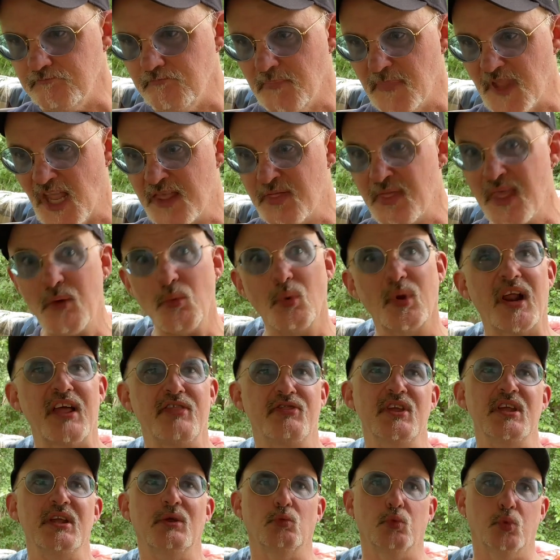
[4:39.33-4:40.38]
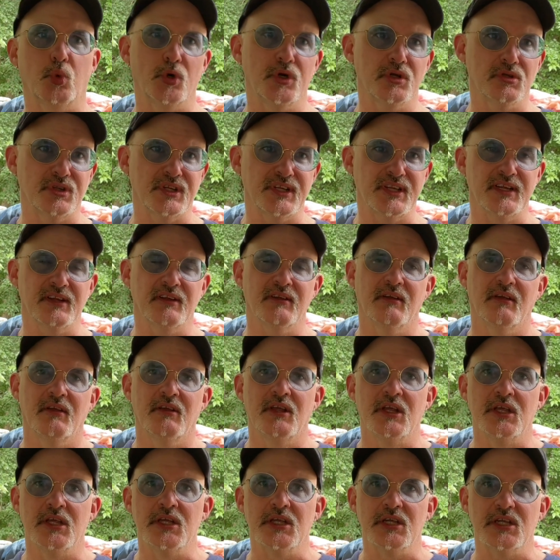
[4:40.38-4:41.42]
And then what I think really
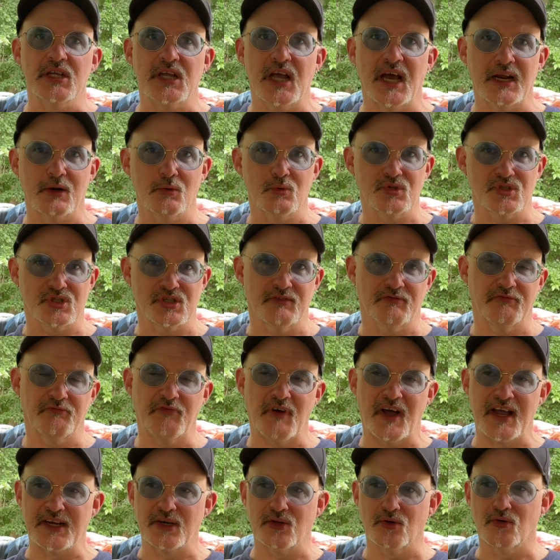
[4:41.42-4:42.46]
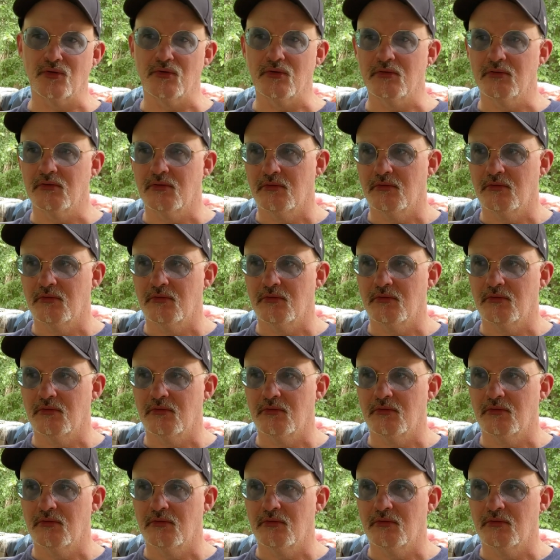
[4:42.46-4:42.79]
kind of was the final